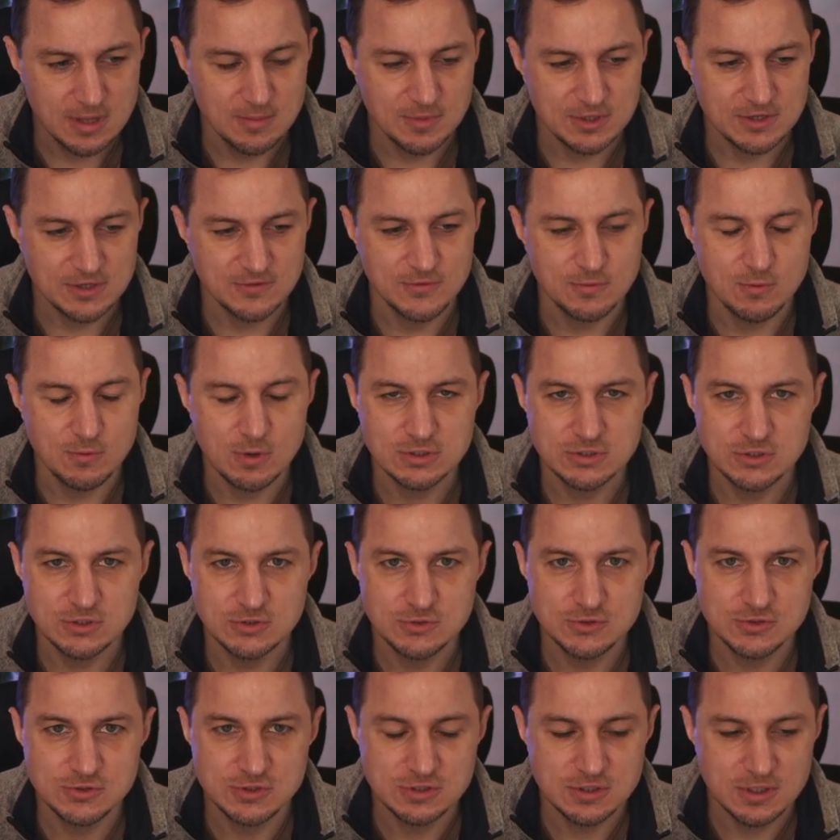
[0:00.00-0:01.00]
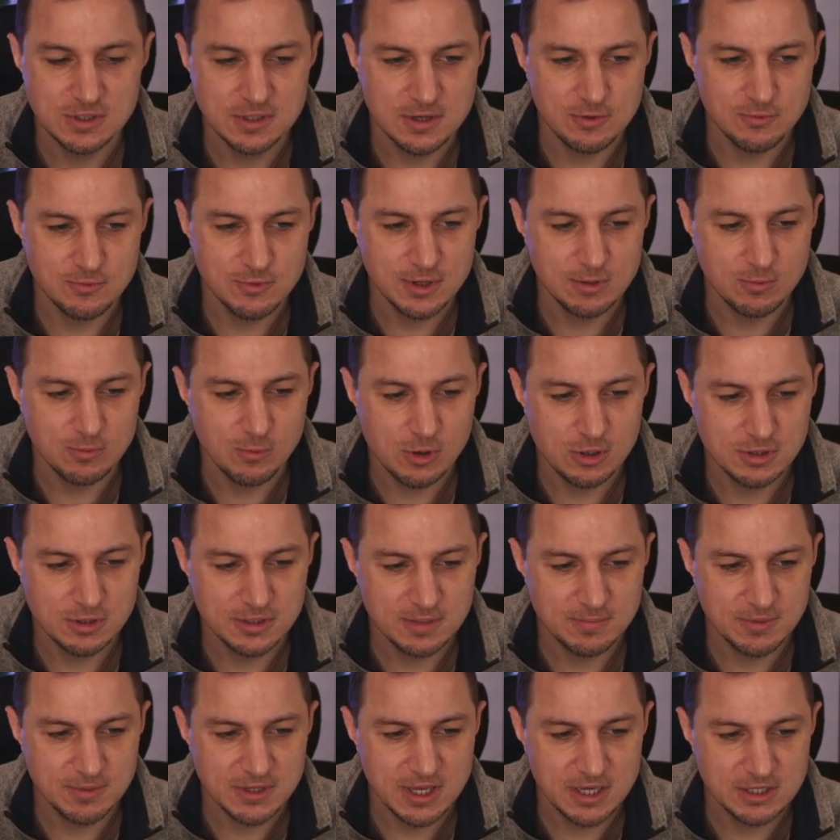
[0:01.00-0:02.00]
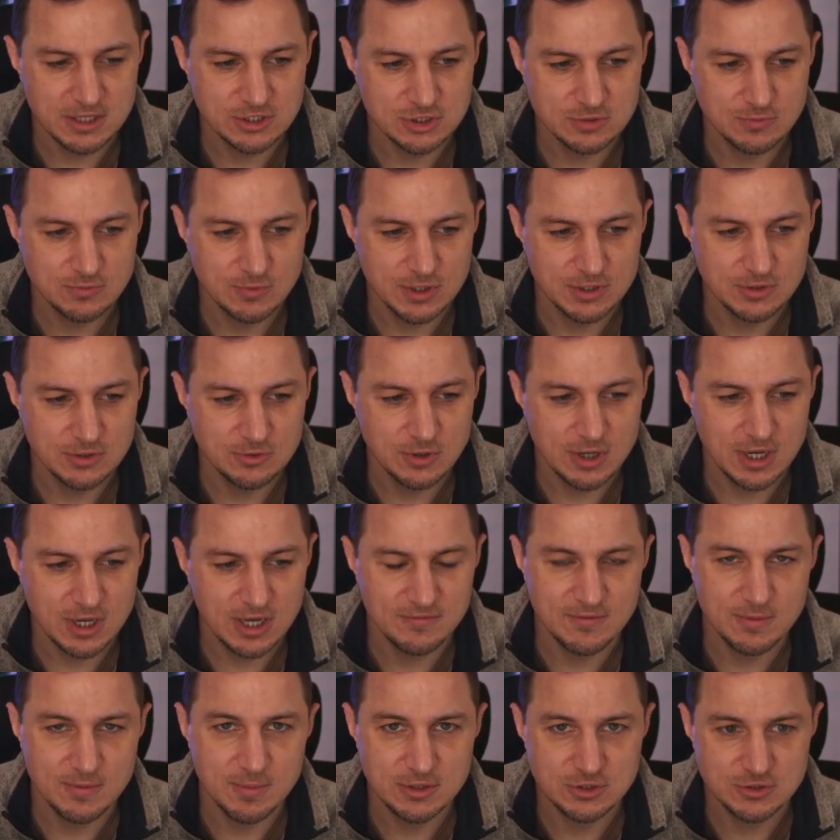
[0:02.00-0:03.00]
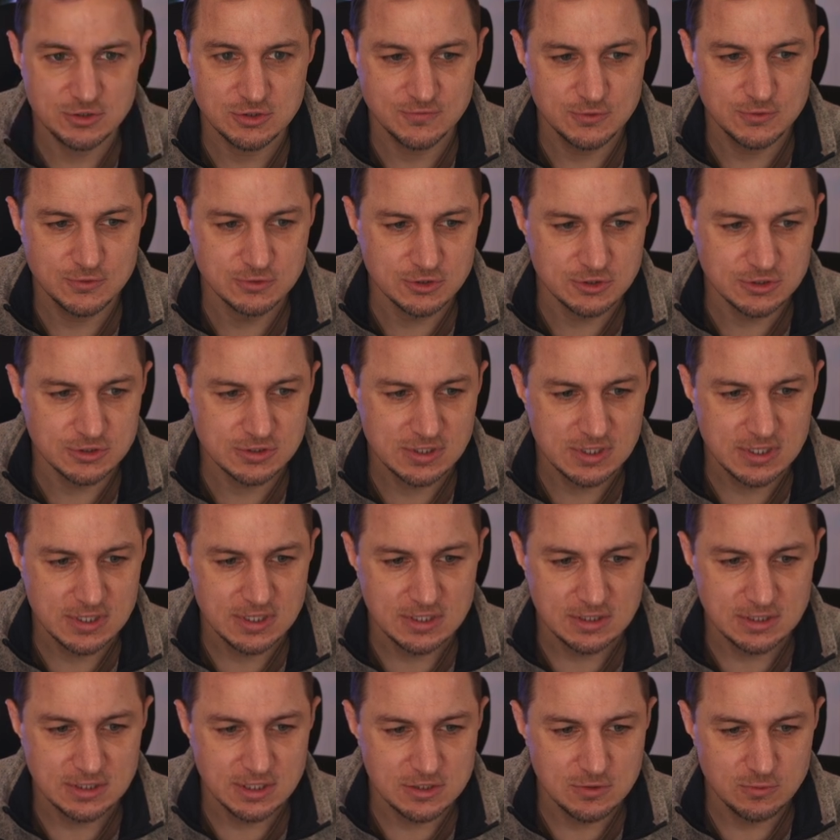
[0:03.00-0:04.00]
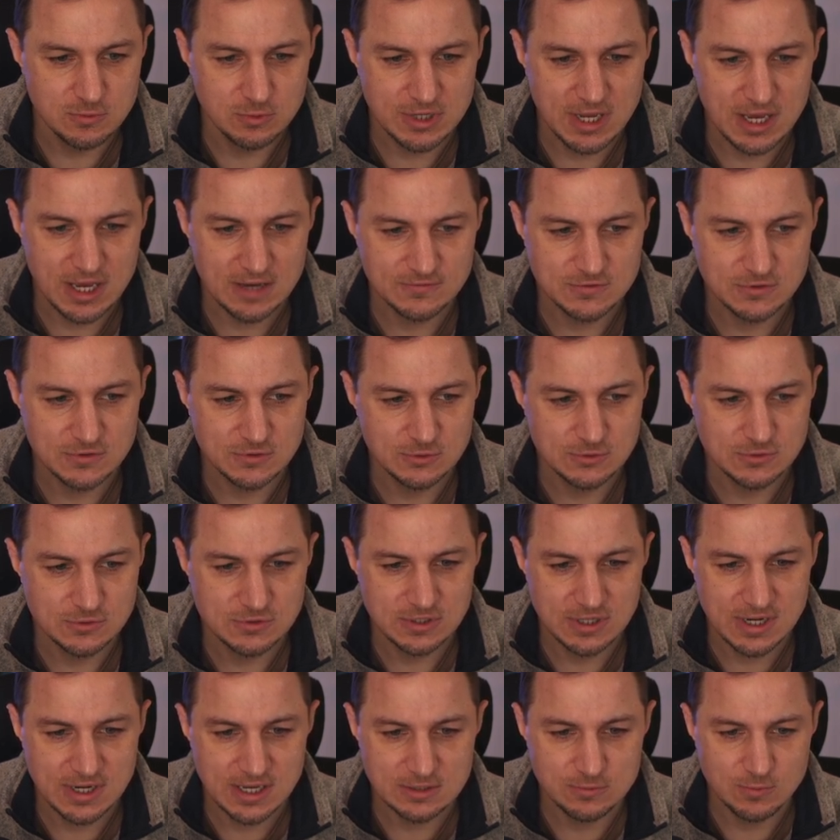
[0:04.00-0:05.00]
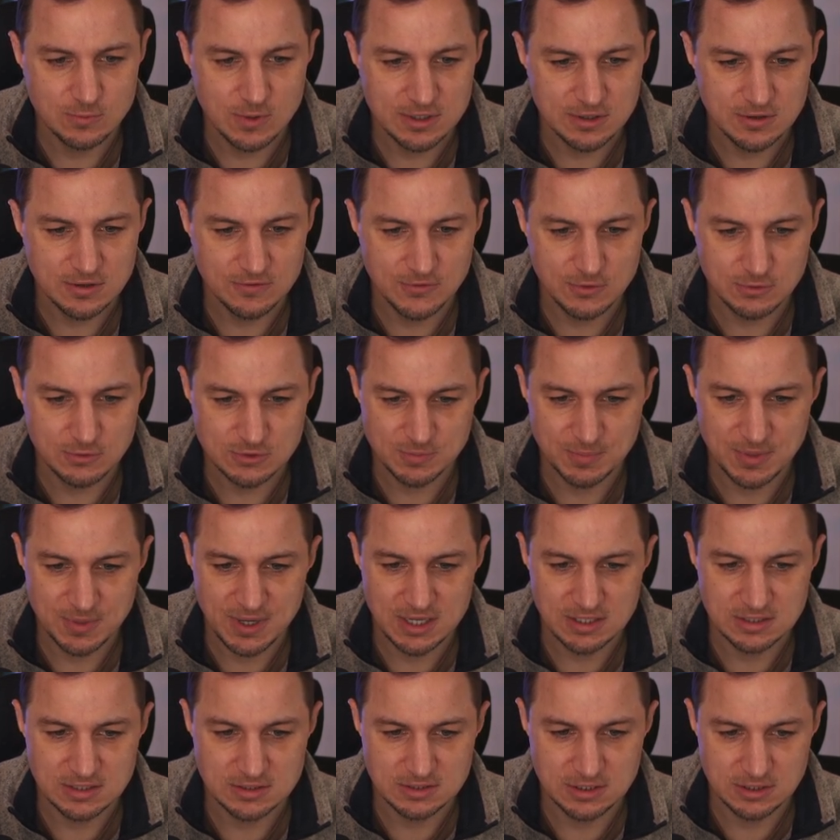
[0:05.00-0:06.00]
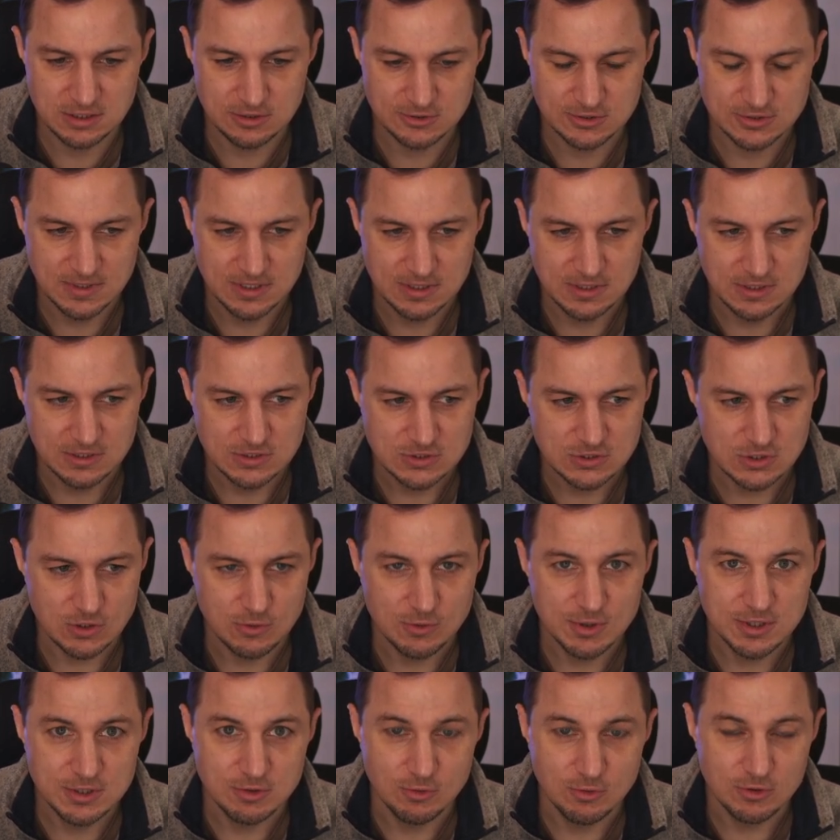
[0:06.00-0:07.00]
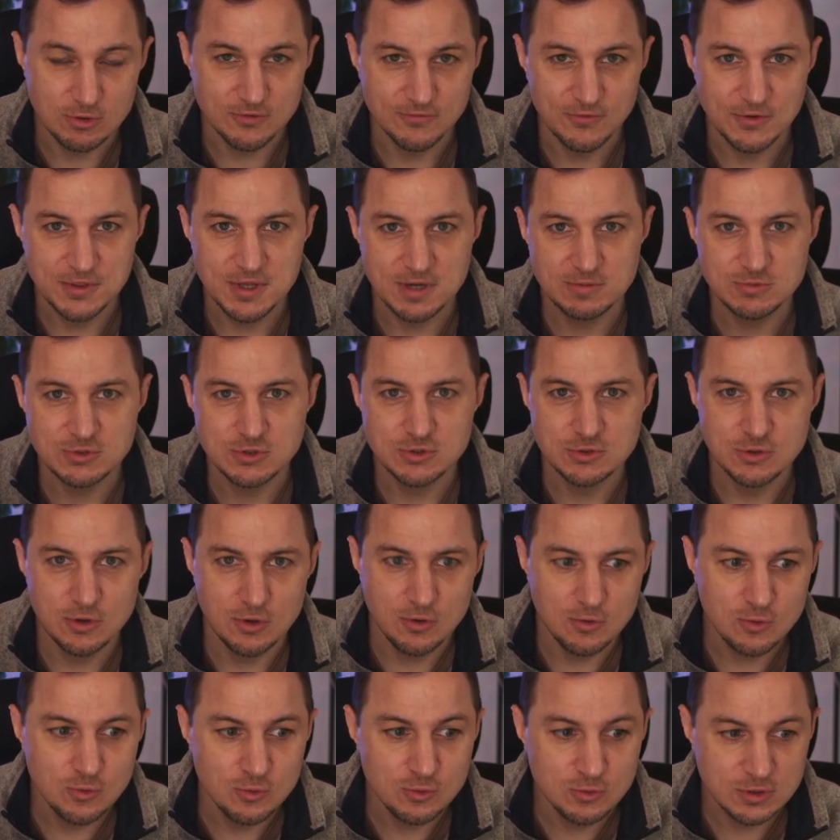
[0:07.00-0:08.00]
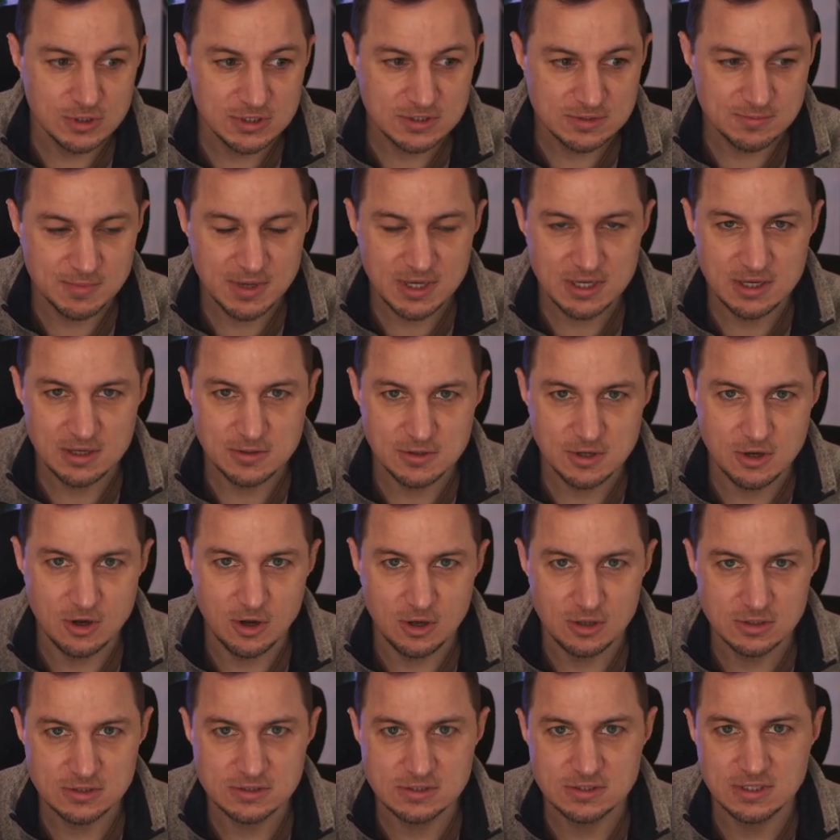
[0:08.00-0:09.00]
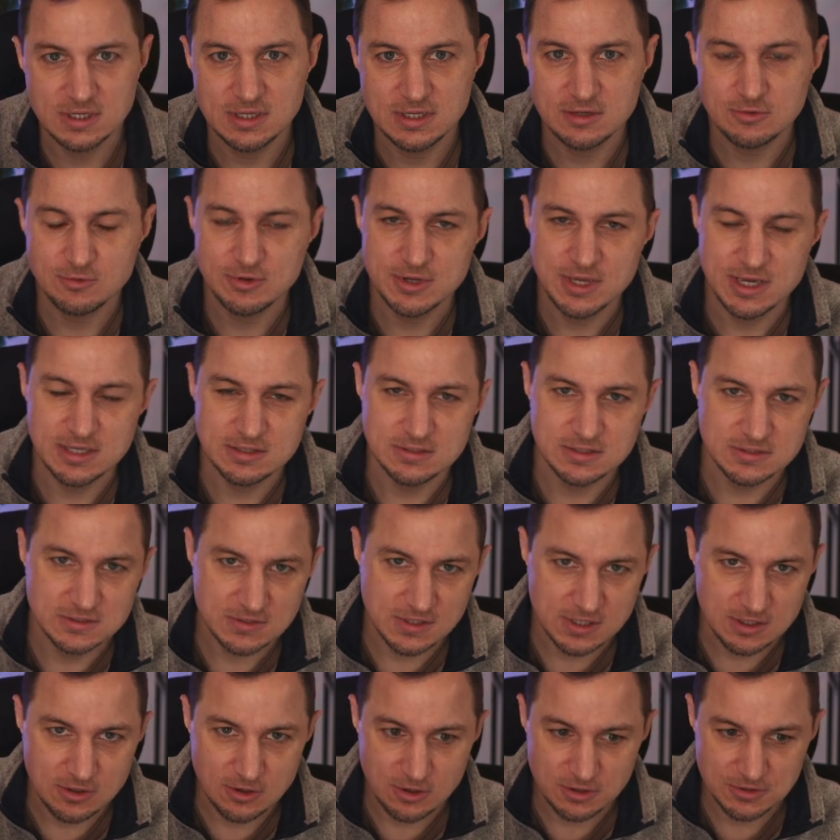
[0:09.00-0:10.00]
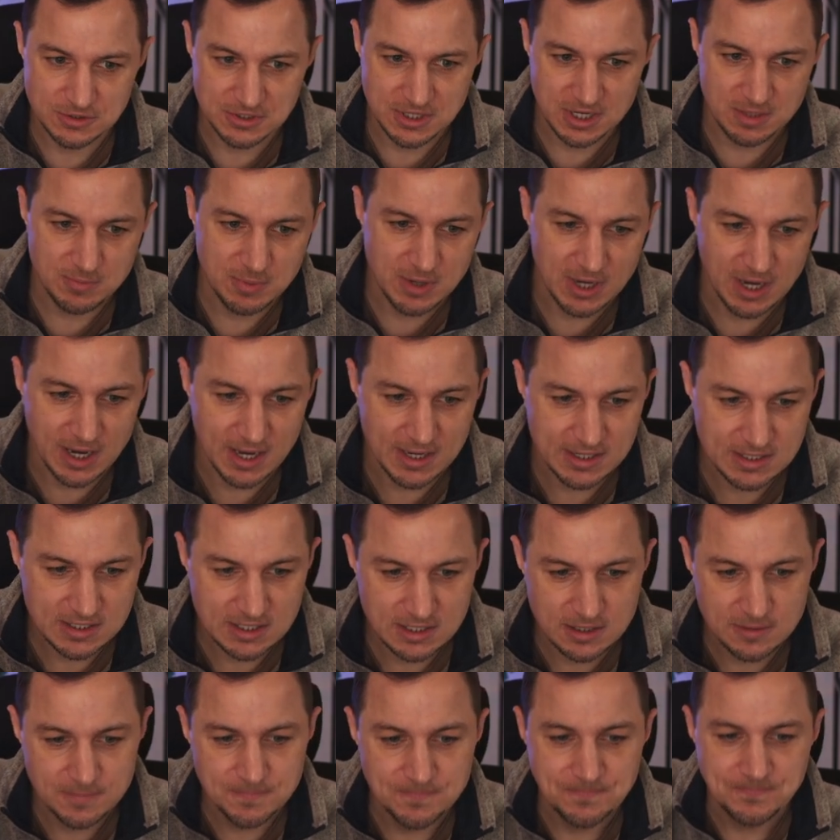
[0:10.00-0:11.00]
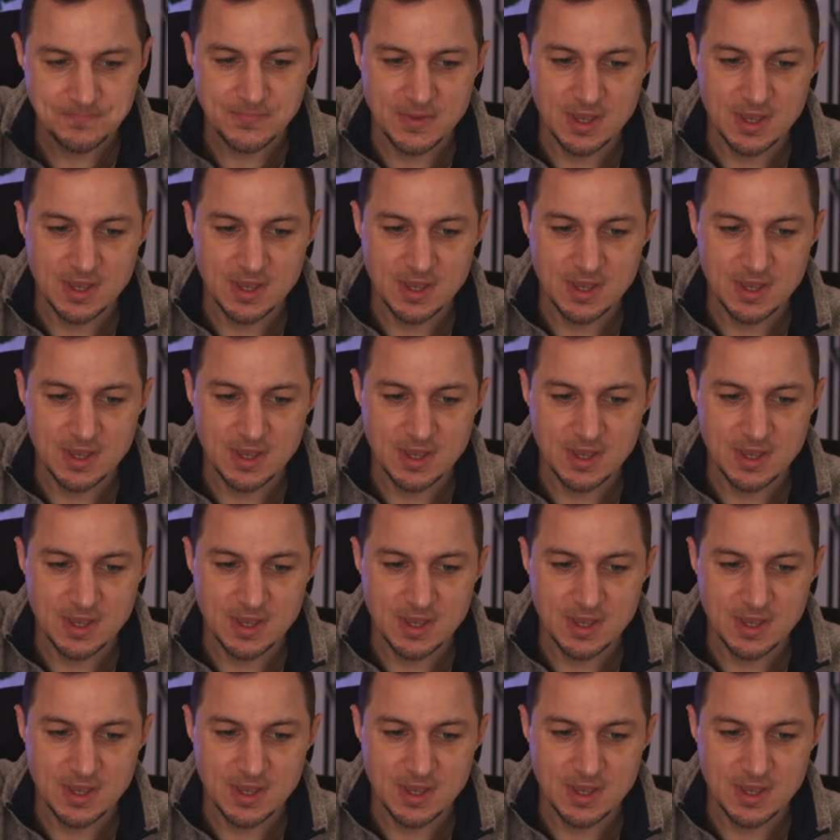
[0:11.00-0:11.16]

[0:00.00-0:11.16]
But if you want to use it in a real world application where you have a bunch of users, then you would have to select one of those paid tiers. So in order for them to know who is making the calls, they create this thing called an API key.